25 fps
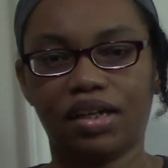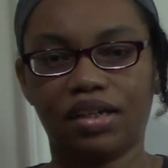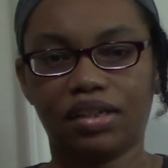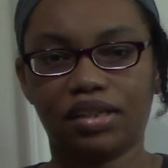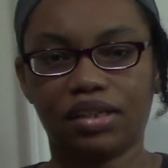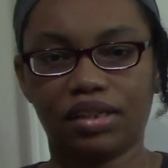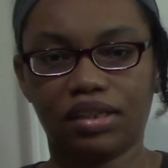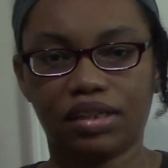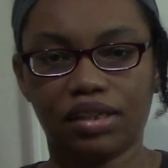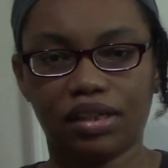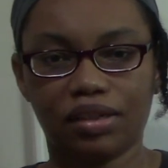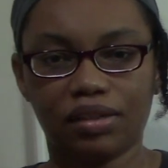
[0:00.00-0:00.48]

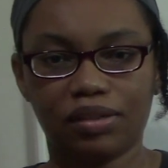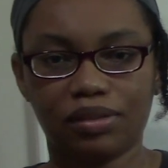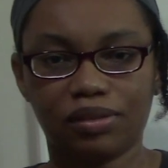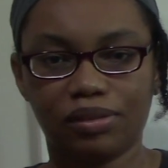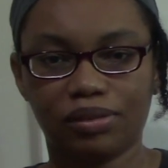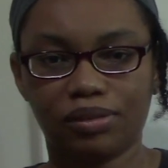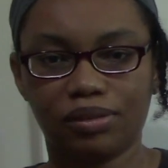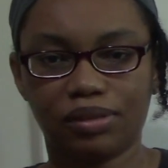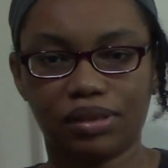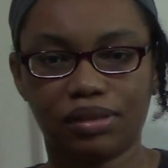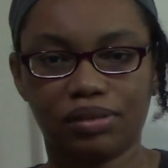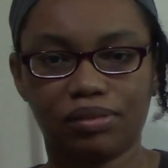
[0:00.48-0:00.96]

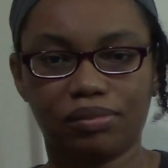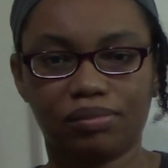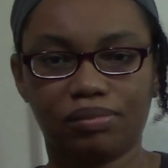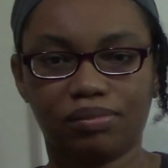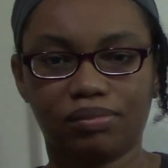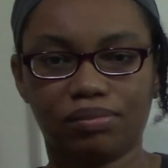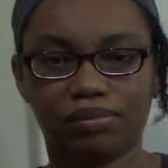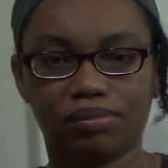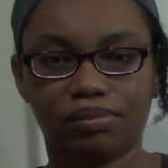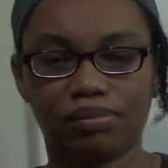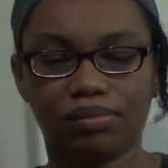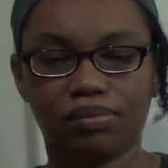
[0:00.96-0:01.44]
So
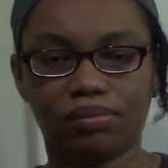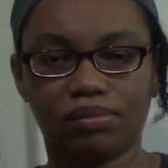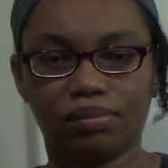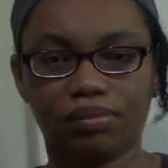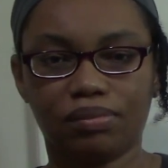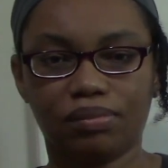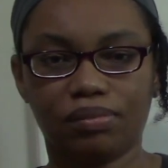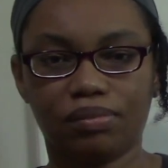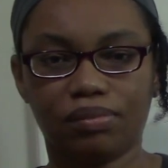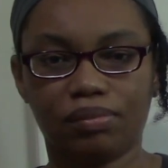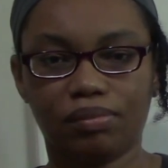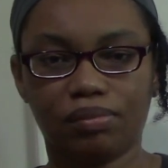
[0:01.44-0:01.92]

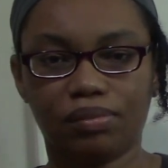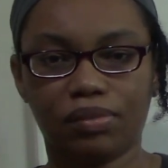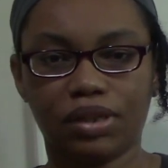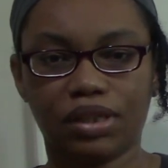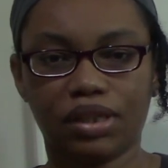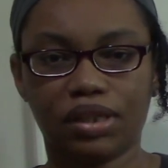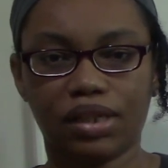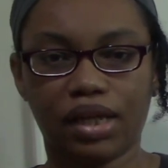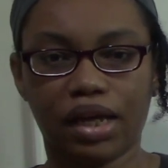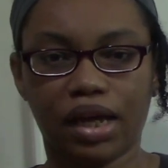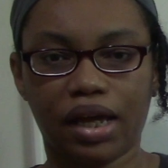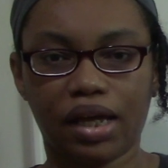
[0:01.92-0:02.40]

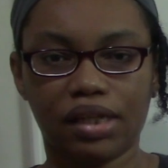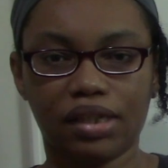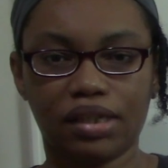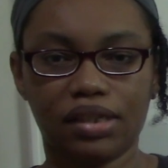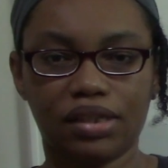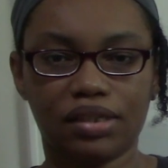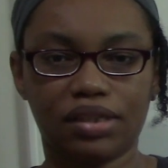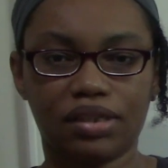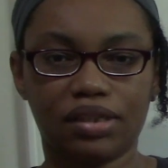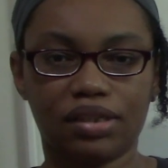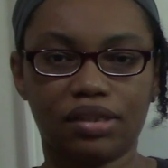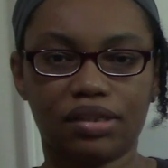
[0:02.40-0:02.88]
that
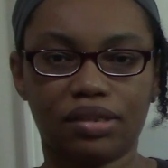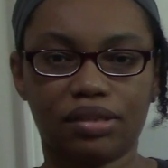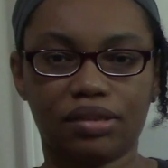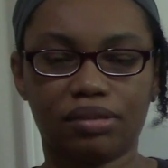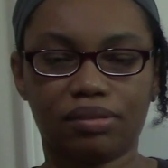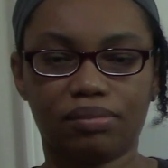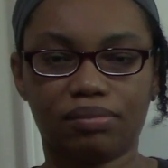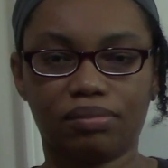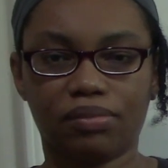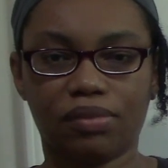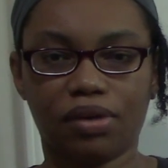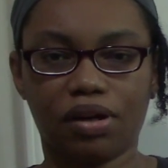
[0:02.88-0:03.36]
is